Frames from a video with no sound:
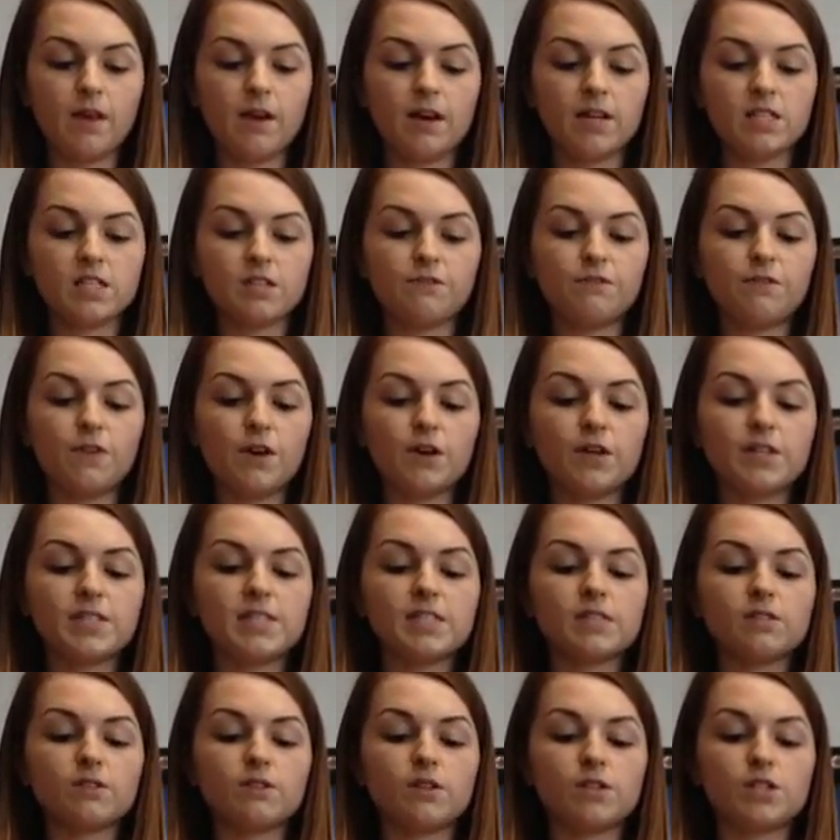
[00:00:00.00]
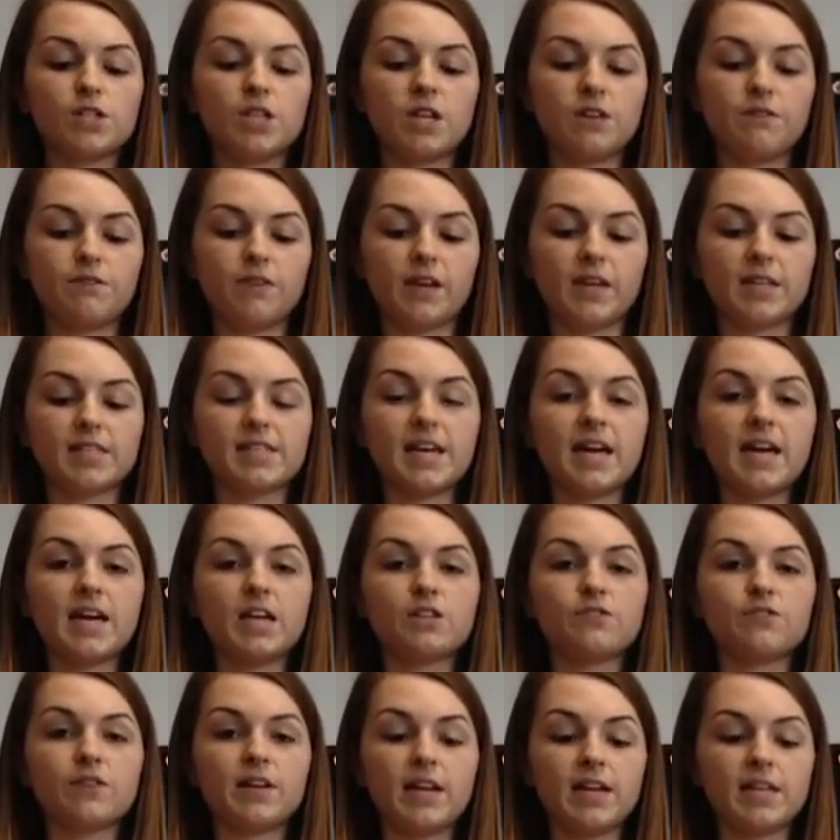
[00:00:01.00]
as it focuses on achieving its
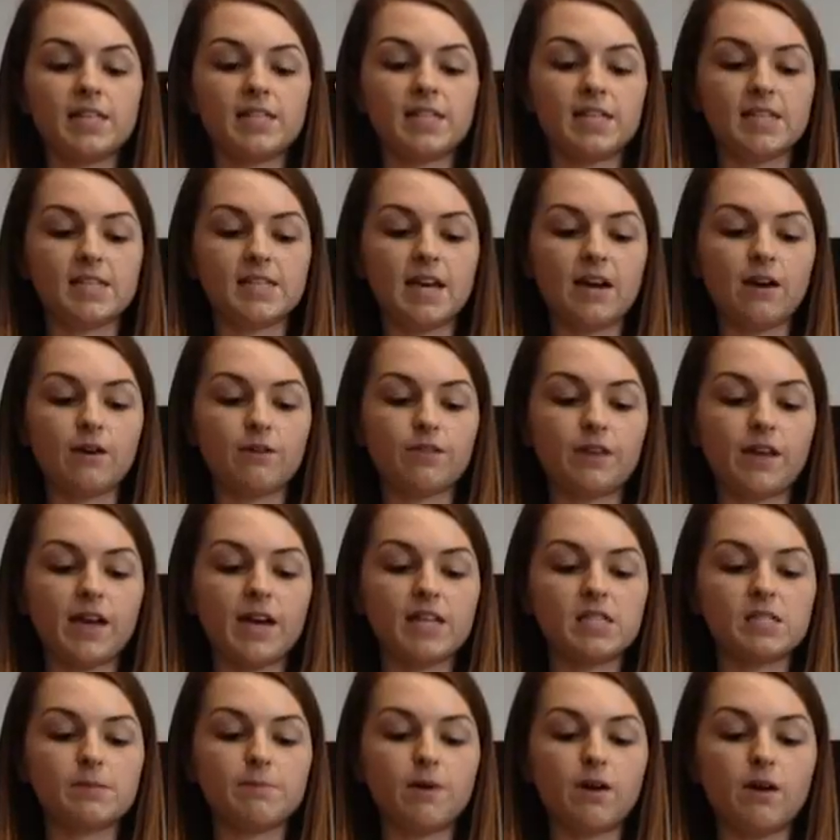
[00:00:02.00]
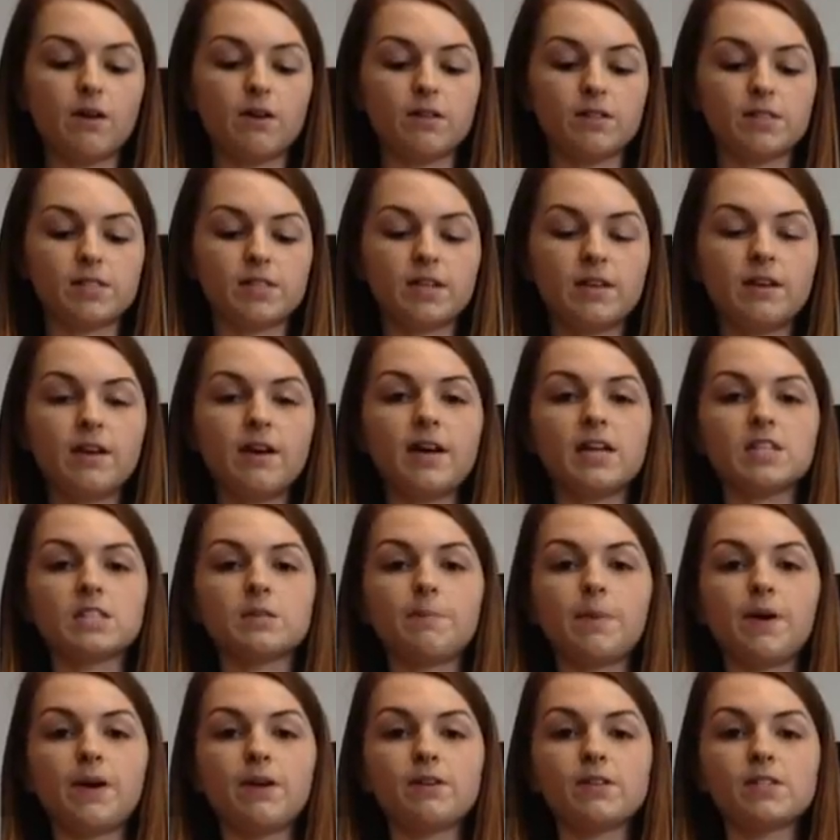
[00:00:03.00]
age-related healthcare demands as
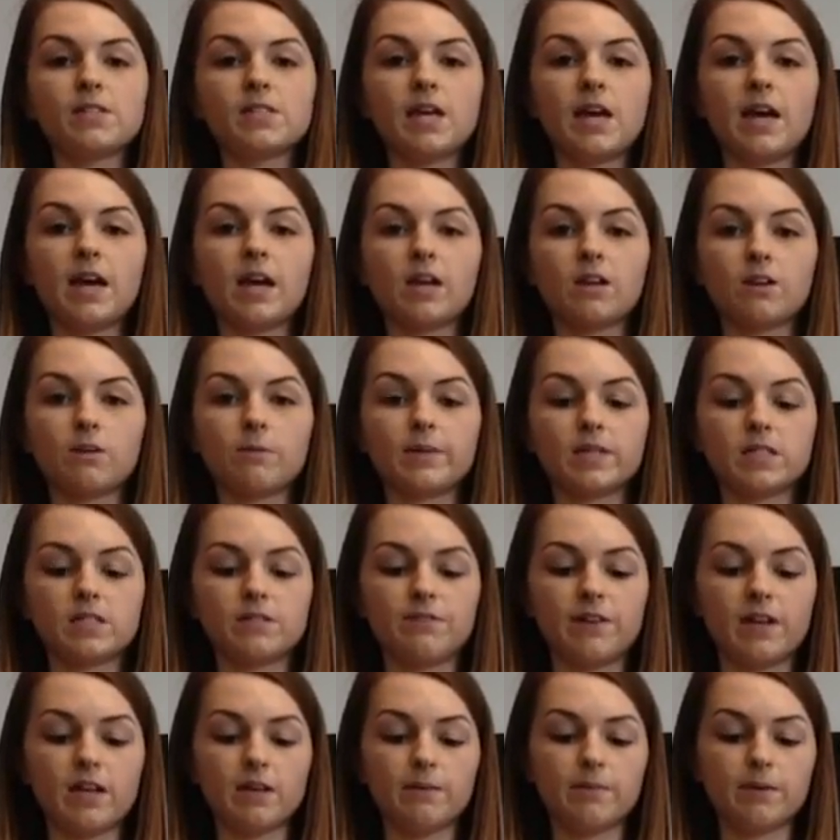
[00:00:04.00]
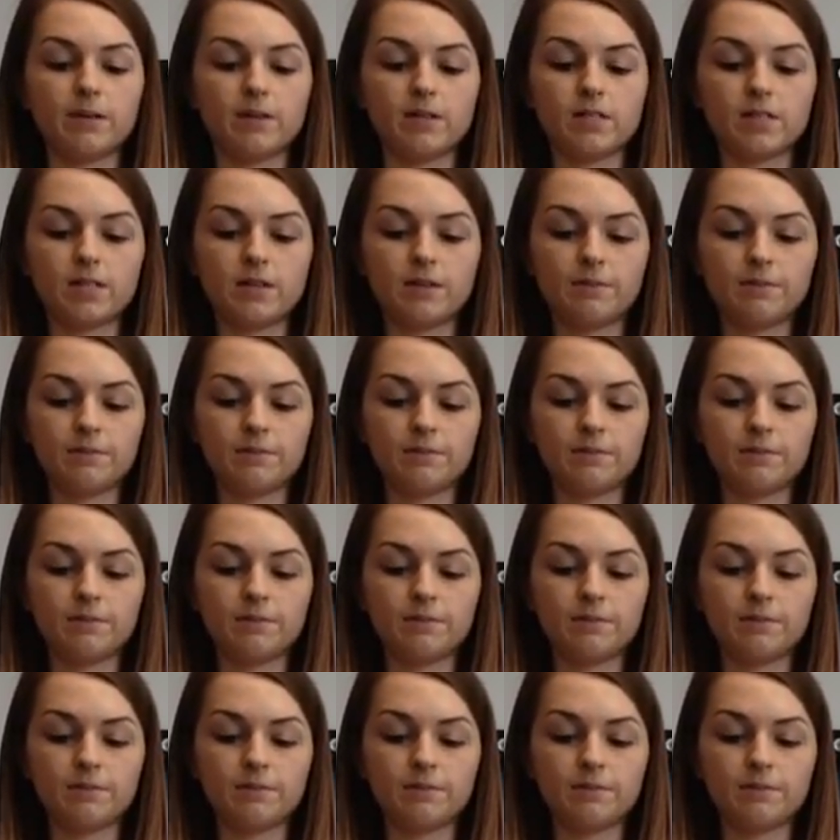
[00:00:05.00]
opposed to economic development.